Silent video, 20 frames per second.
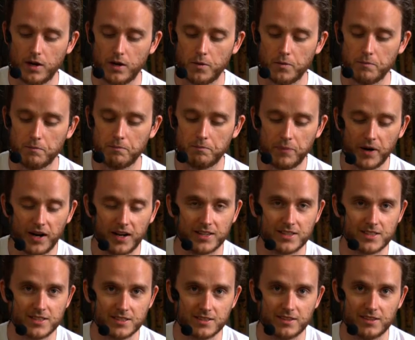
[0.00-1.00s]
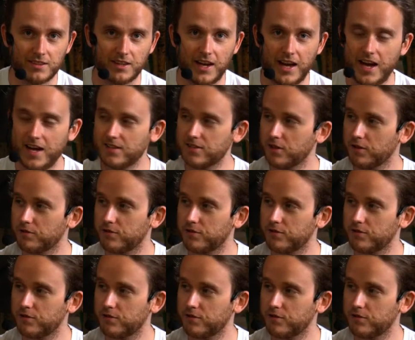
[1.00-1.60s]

But as of